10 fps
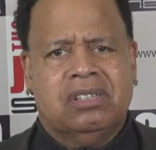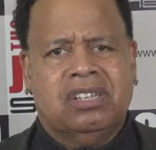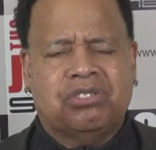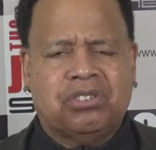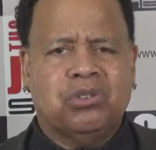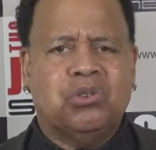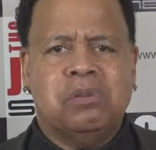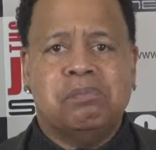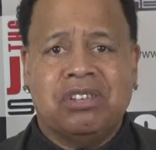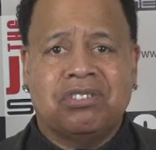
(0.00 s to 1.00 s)
They're still
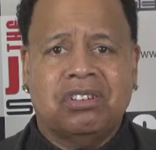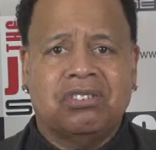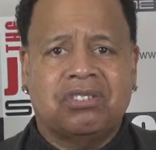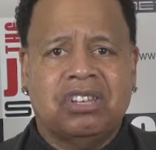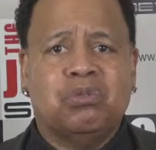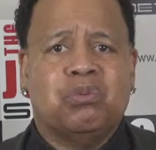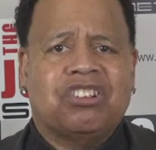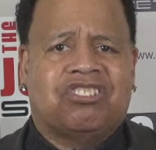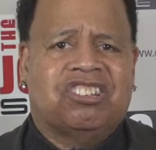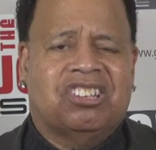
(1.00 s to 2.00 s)
doing business in
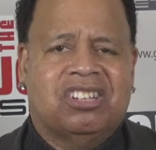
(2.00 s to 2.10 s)
Russia.